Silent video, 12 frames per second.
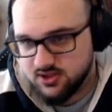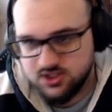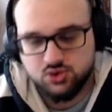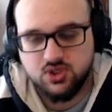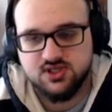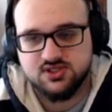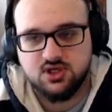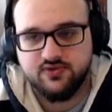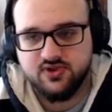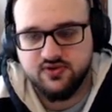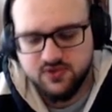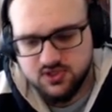that's why
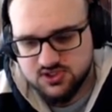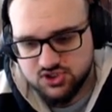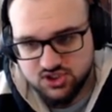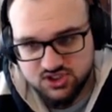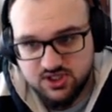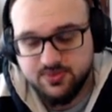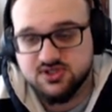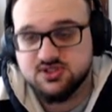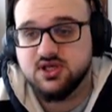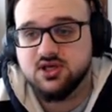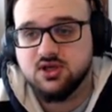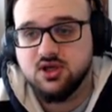Ez-Draven I think is just the best
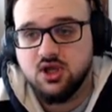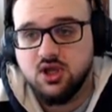deck,